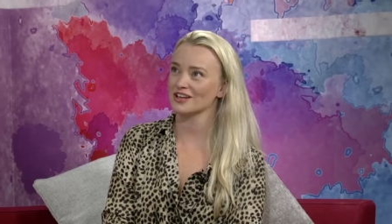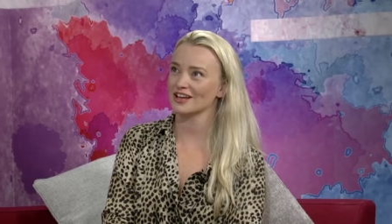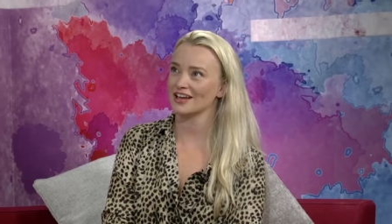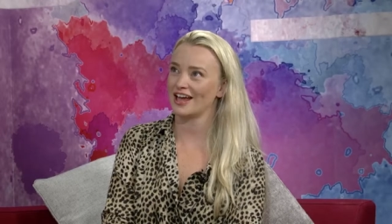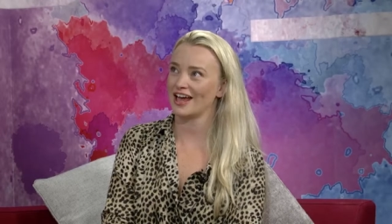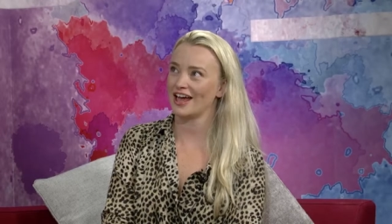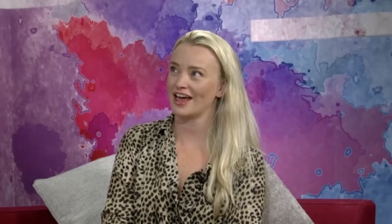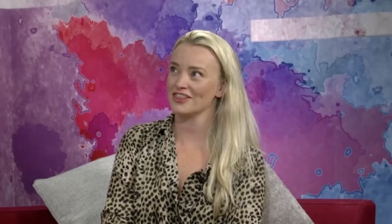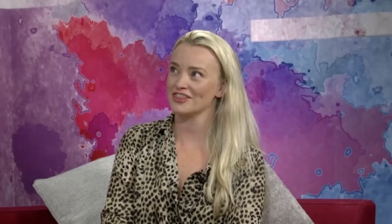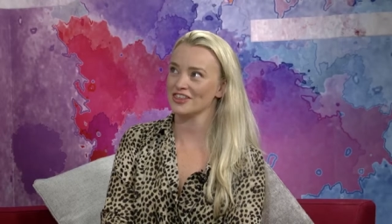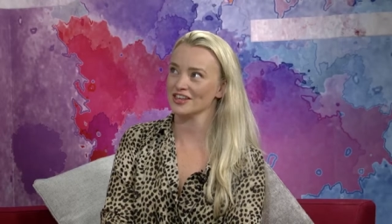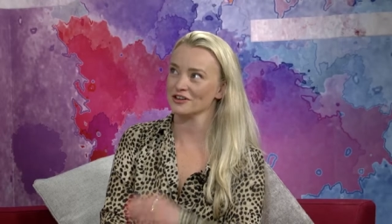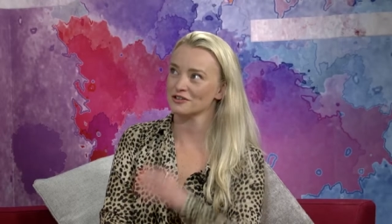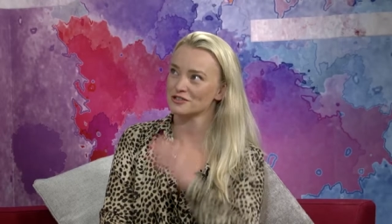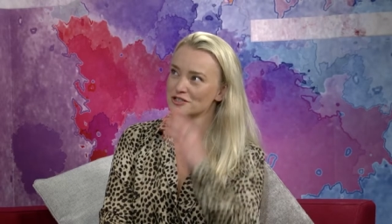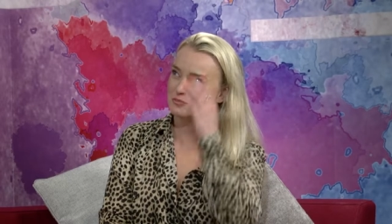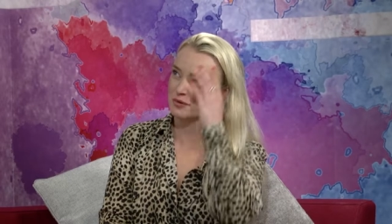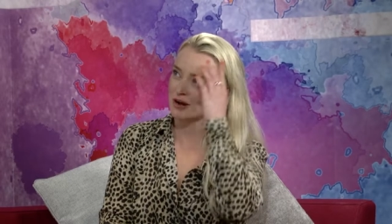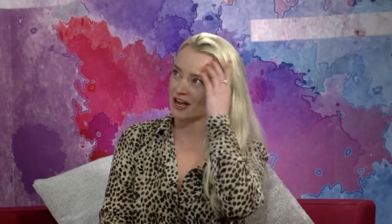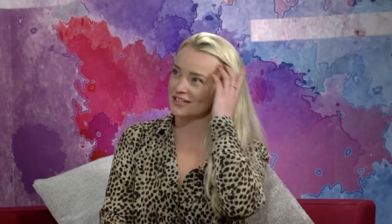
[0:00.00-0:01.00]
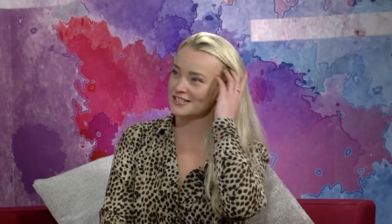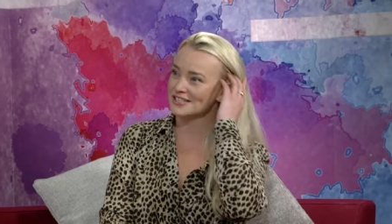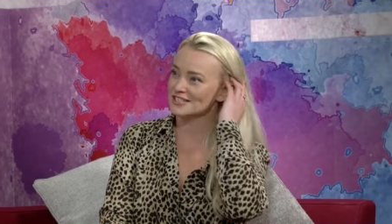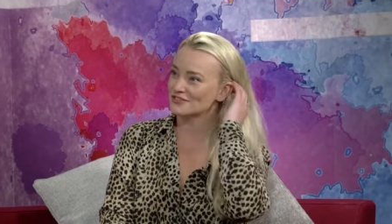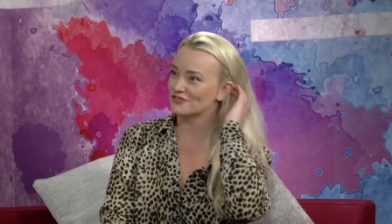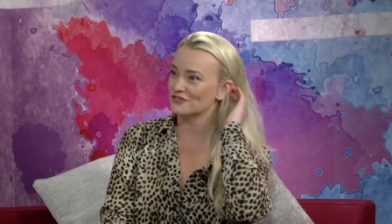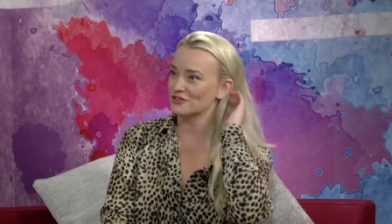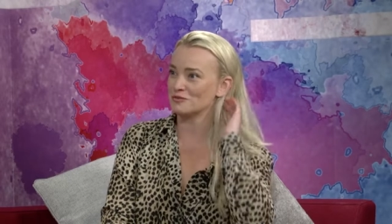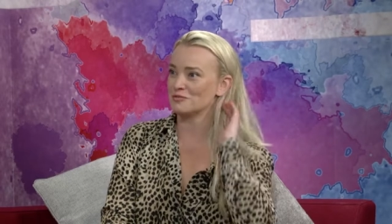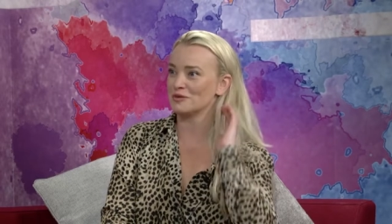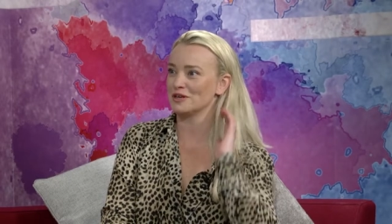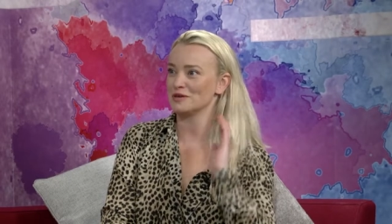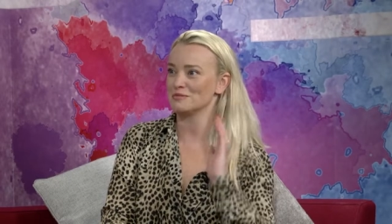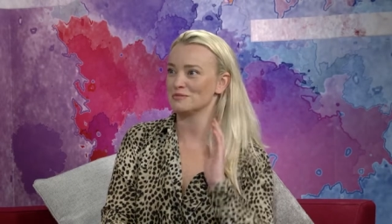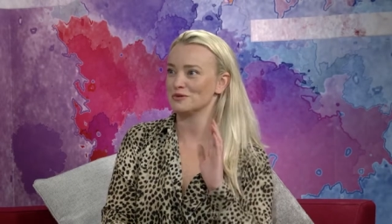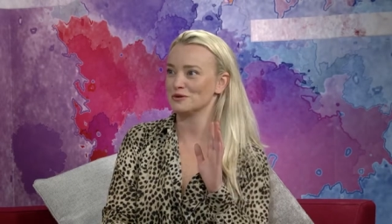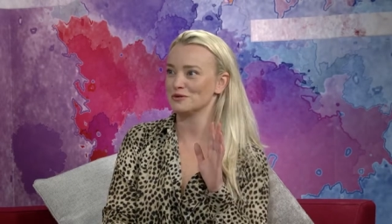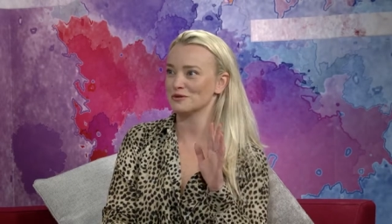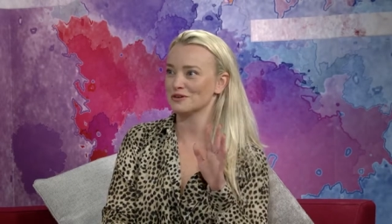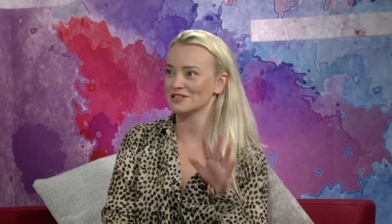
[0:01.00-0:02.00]
I think surprises a few
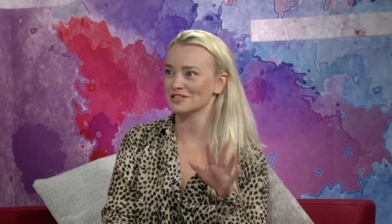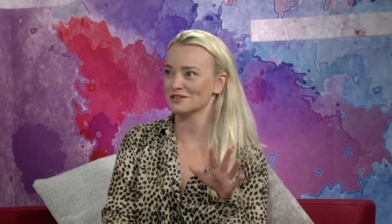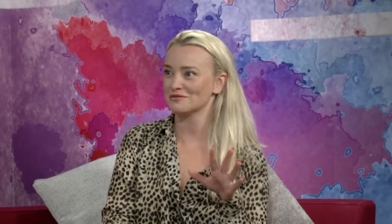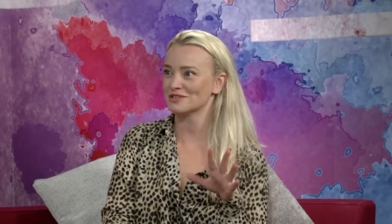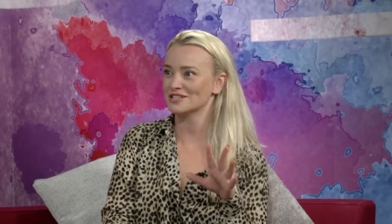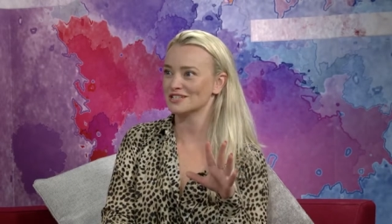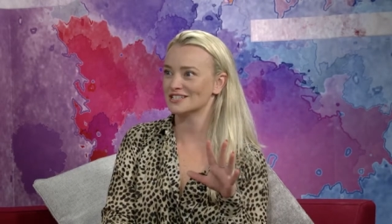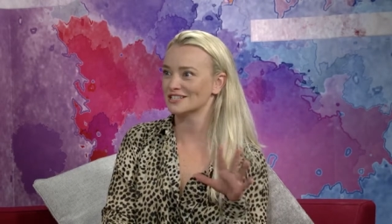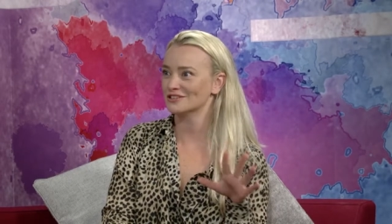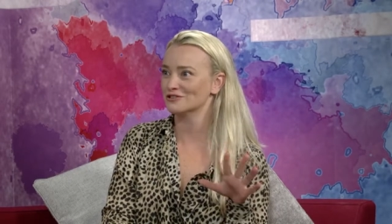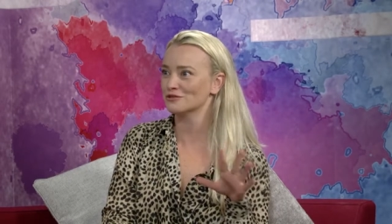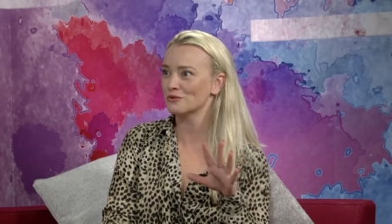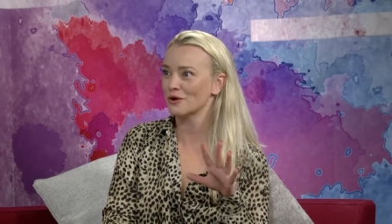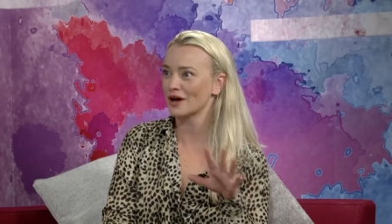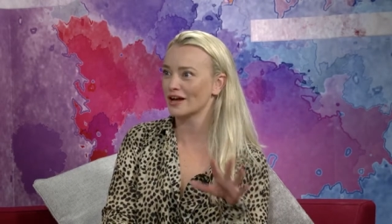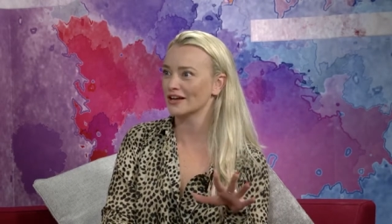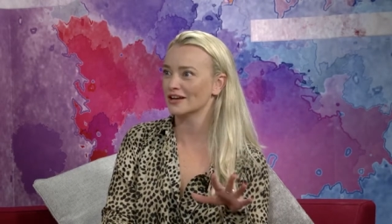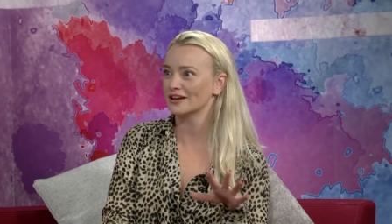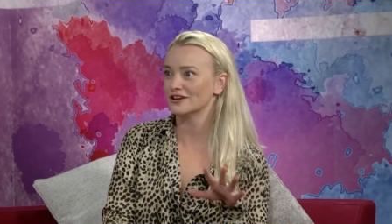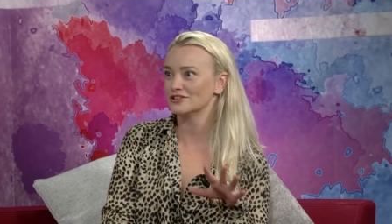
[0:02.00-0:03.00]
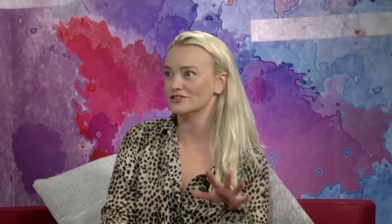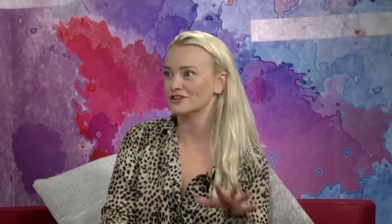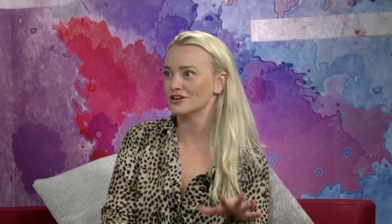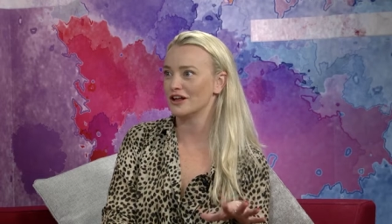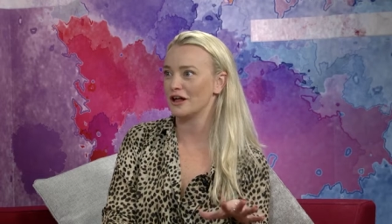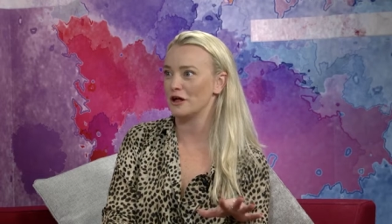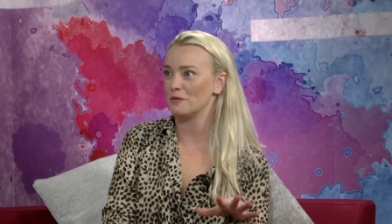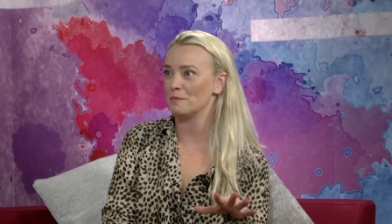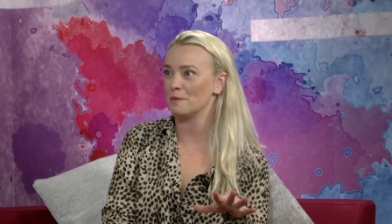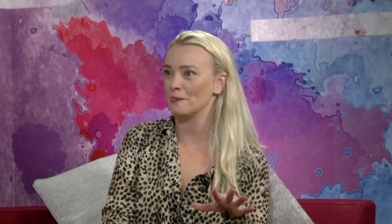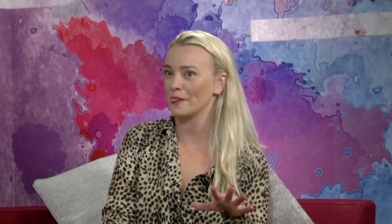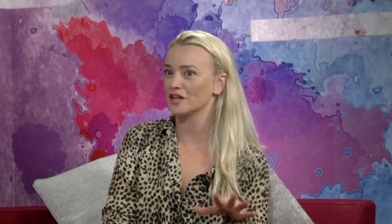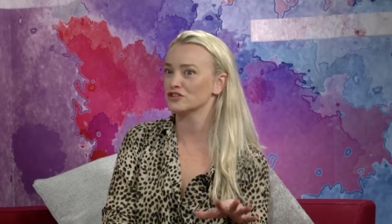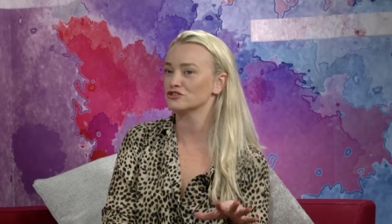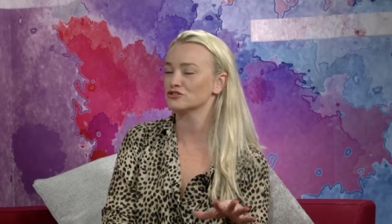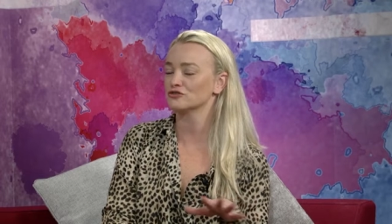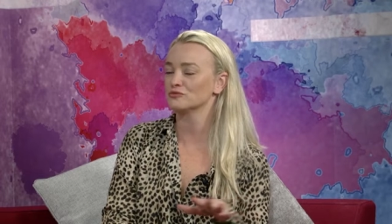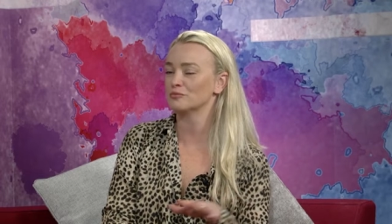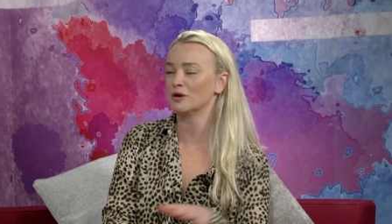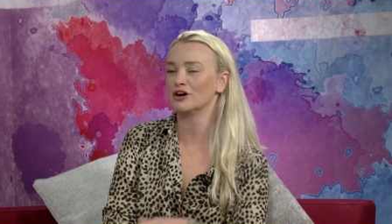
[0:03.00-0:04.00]
people because it was still quite a
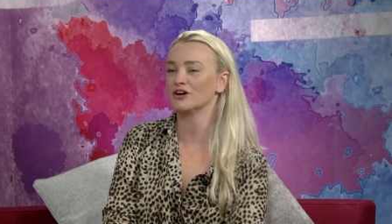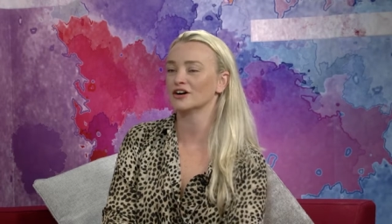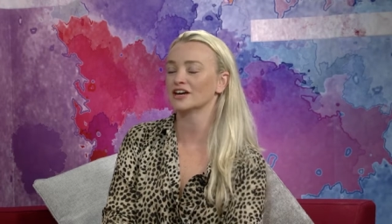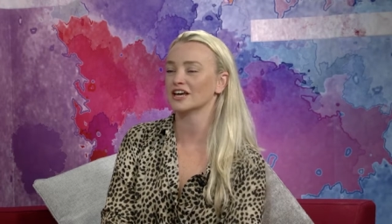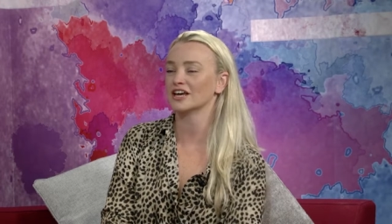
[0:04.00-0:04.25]
tough market.